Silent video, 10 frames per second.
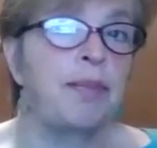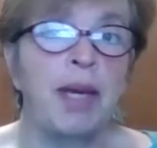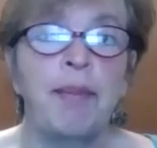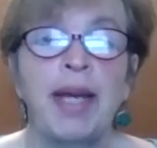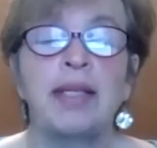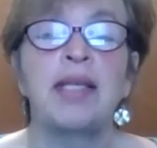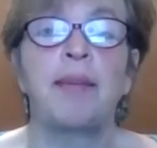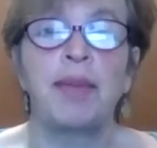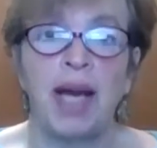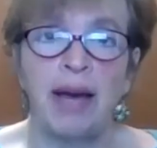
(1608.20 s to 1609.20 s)
wouldn't be a bad
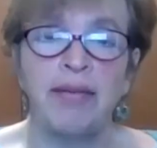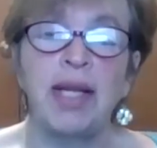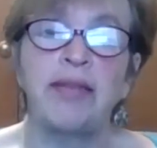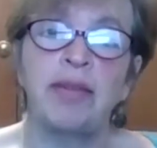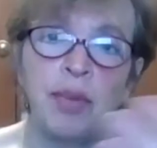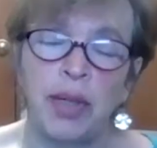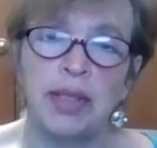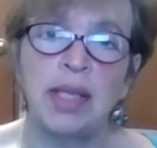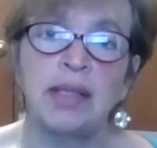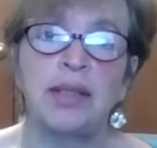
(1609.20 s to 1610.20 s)
example. I have eleven
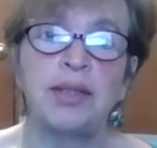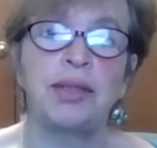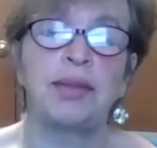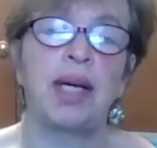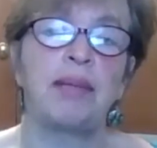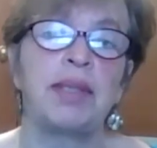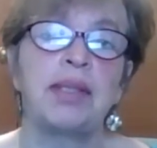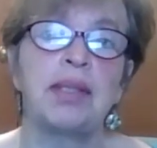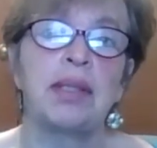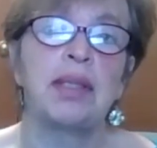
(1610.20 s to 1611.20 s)
points. I say. All right, diamonds. that's
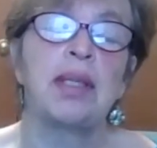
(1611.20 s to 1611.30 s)
reasonable.